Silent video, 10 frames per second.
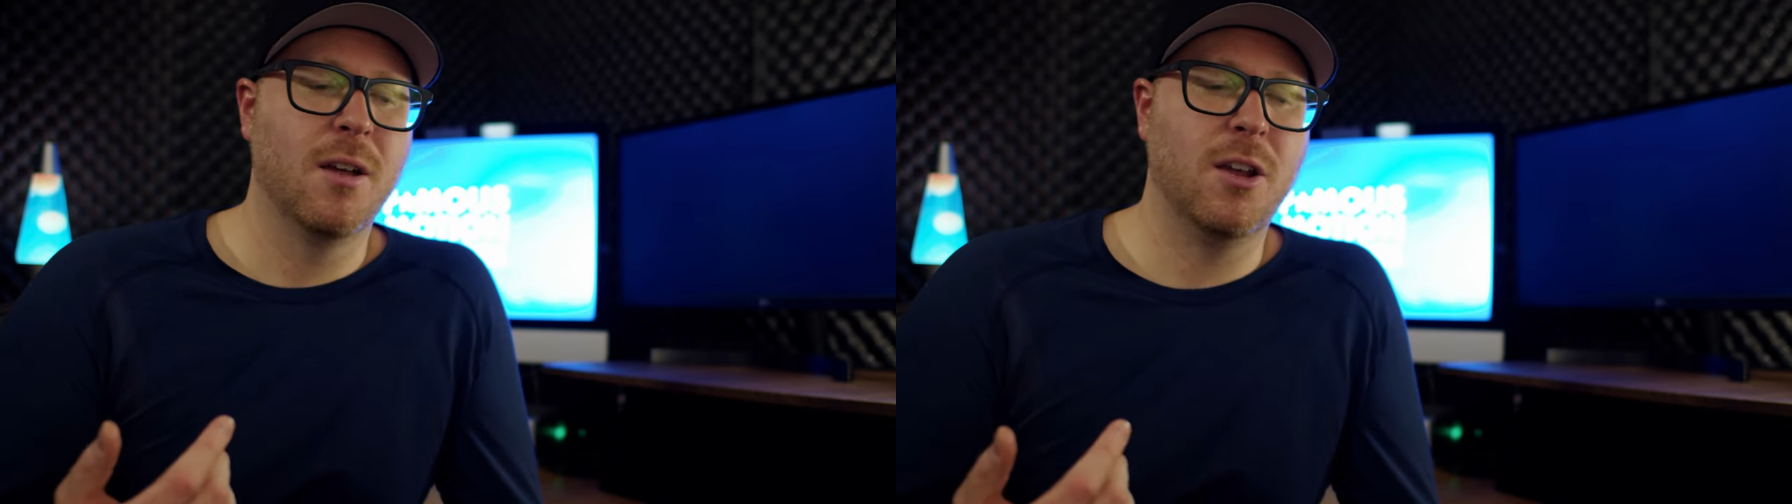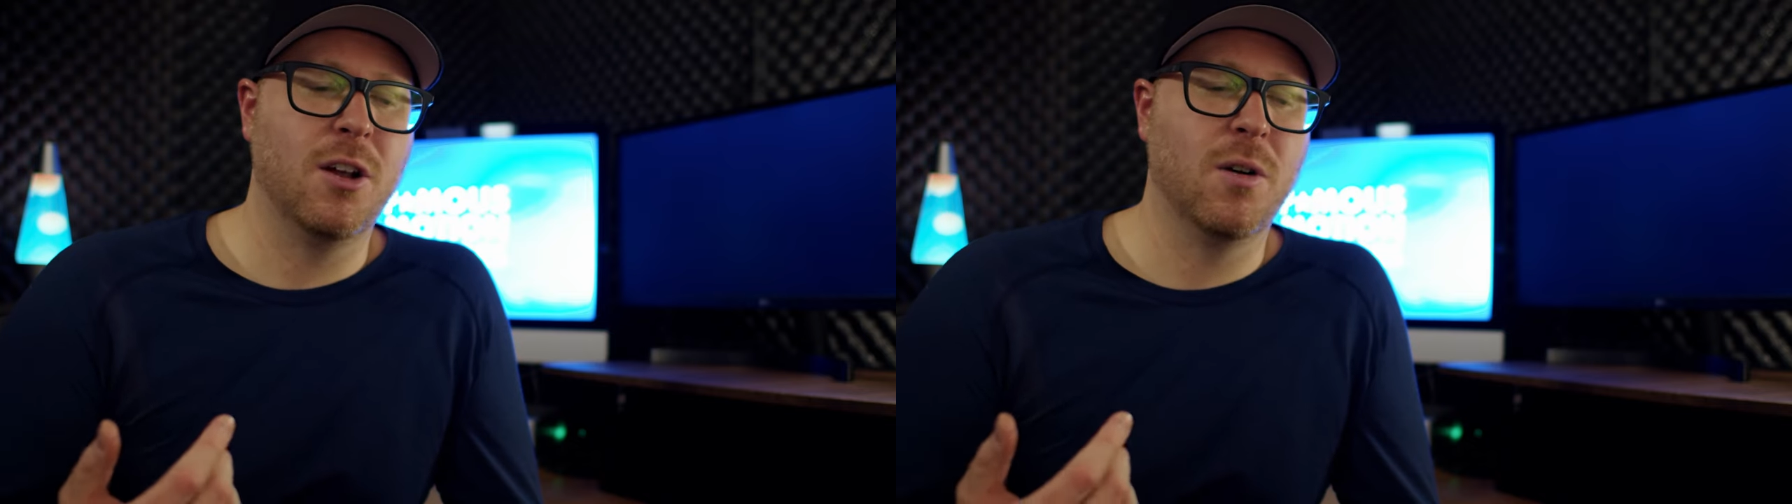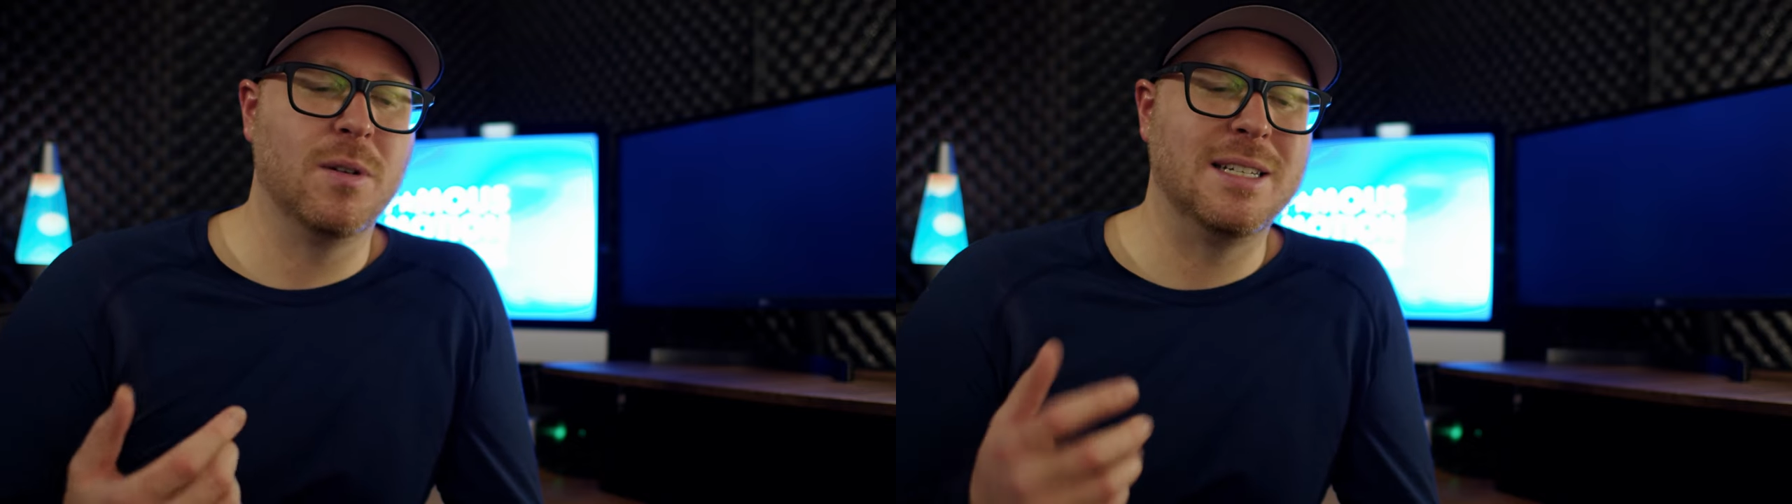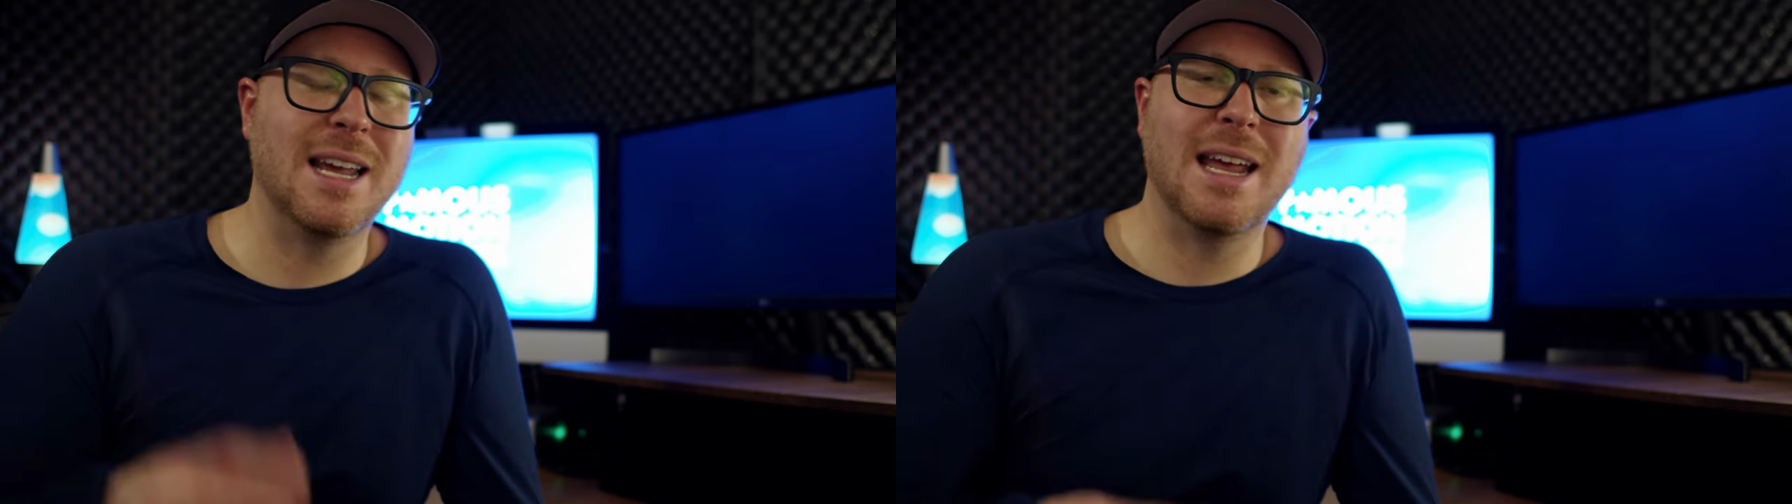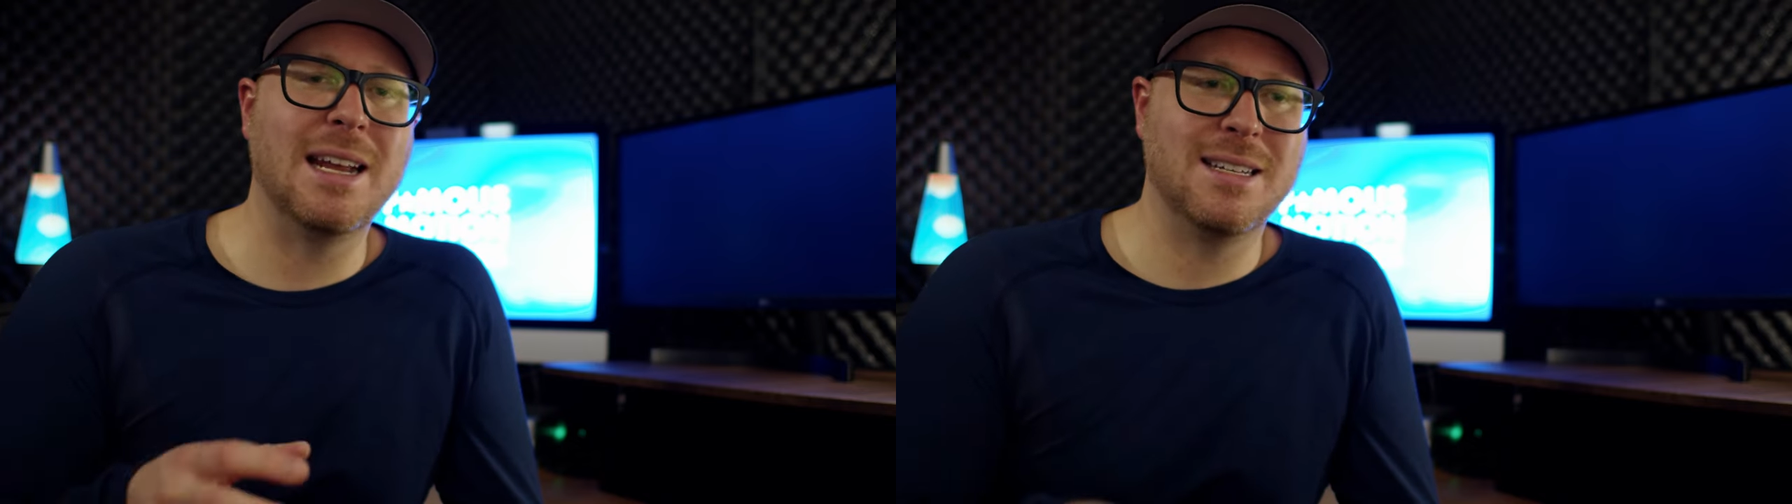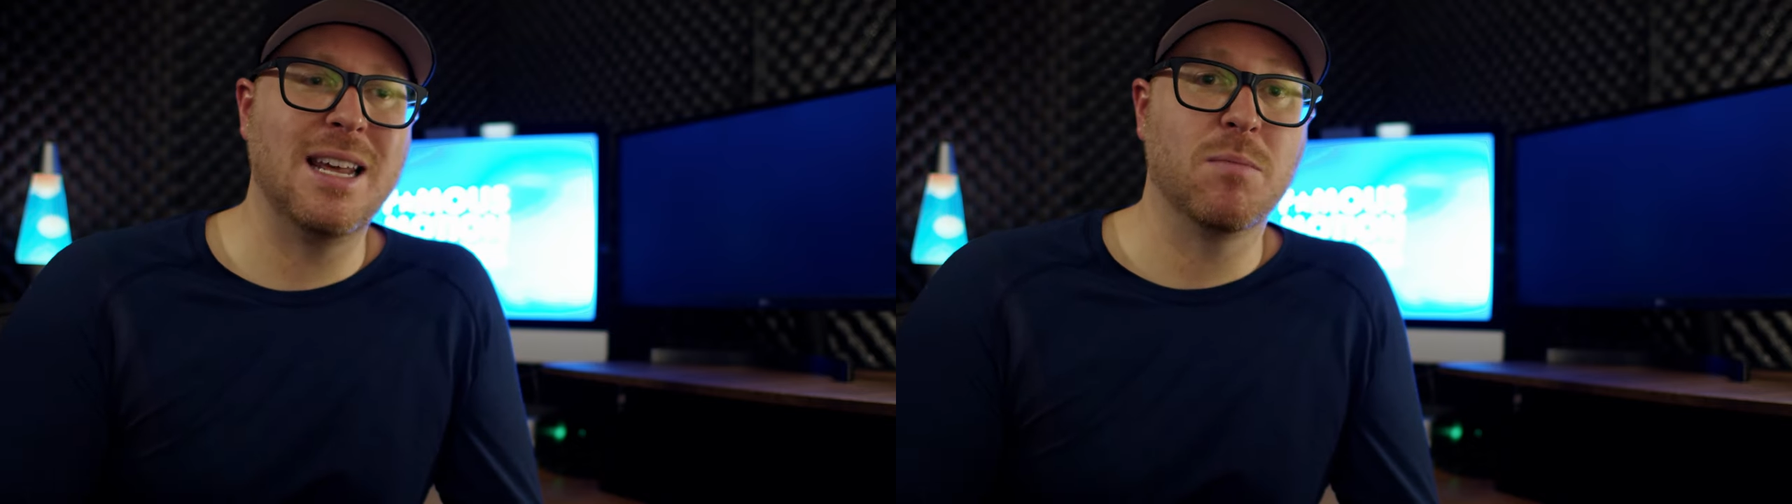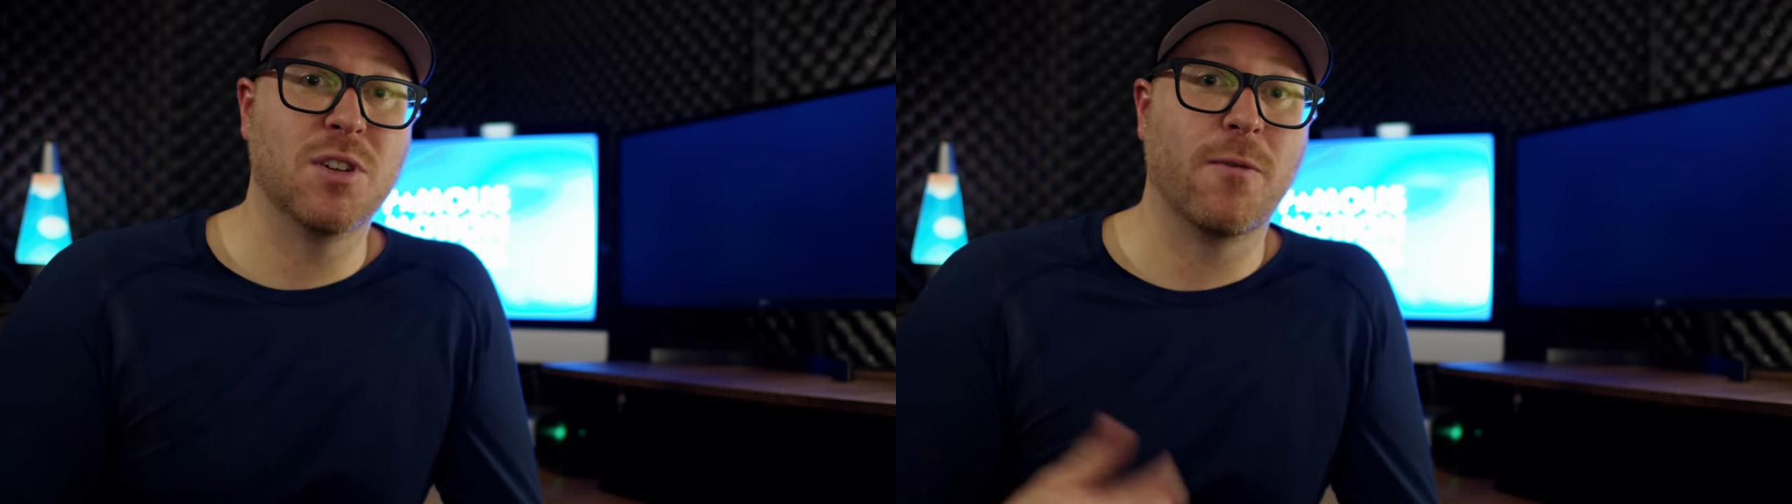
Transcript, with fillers: you know, digging deep to